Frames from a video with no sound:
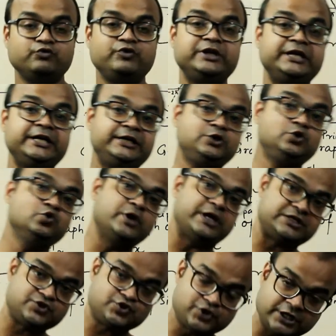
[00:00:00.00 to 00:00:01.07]
we need to
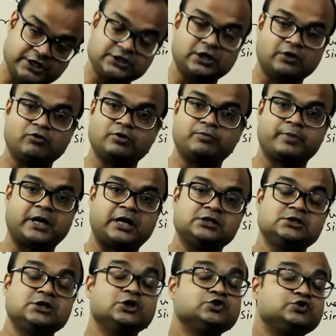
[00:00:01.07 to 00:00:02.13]
restrict our
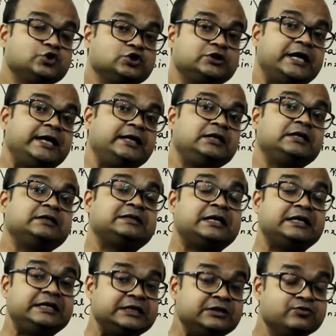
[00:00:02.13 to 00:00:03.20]
branch so that
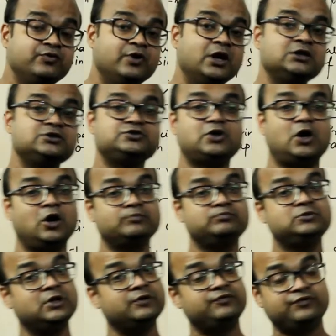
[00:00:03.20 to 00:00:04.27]
the inverse of
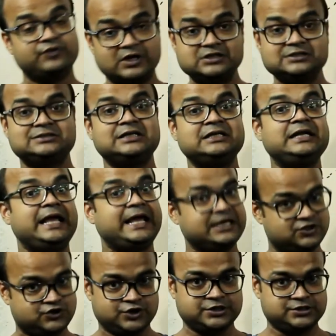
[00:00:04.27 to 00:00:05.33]
the function
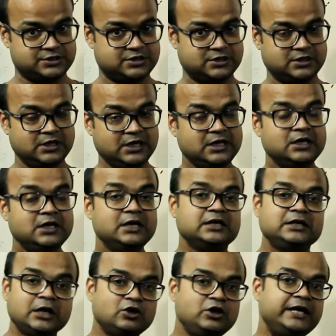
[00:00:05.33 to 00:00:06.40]
exists.
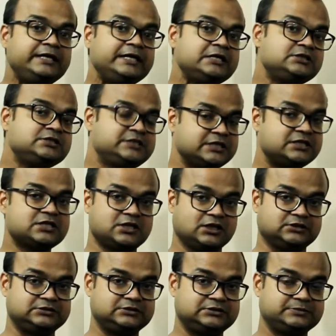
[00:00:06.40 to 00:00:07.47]
Now let us
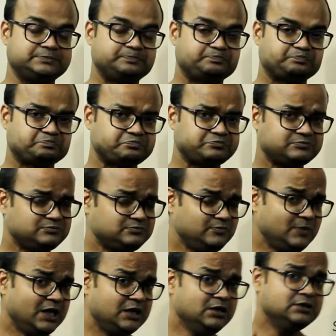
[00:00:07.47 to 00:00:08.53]
discuss
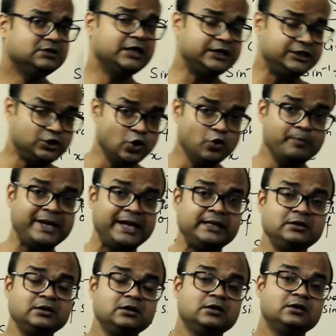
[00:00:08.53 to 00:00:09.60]
the
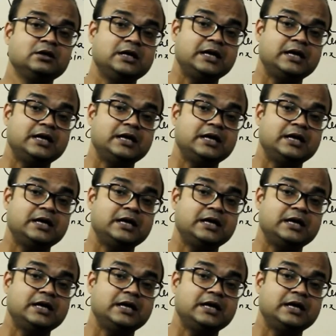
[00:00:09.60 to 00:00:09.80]
domain